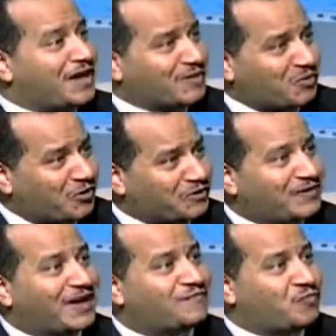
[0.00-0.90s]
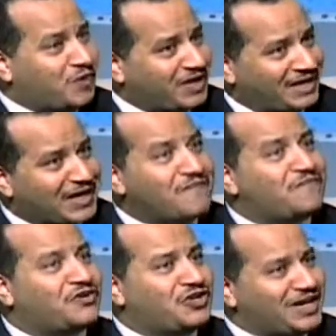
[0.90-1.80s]
and they have awards. They have winning
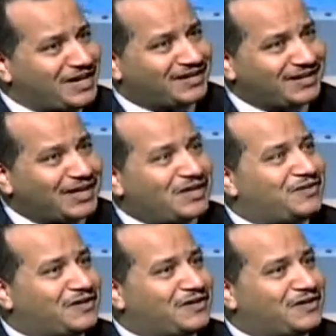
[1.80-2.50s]
every year.